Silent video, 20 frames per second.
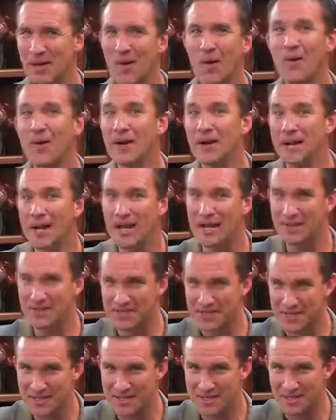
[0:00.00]
haunted
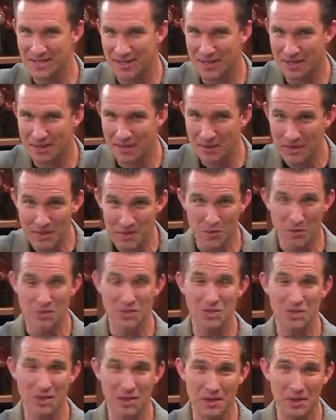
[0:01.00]
houses today, but here's
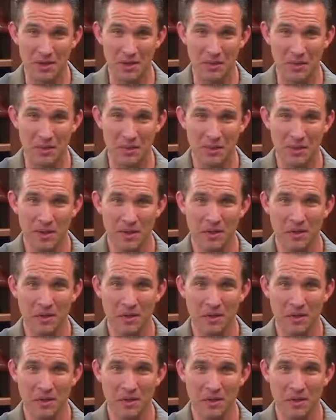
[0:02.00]
what you can know.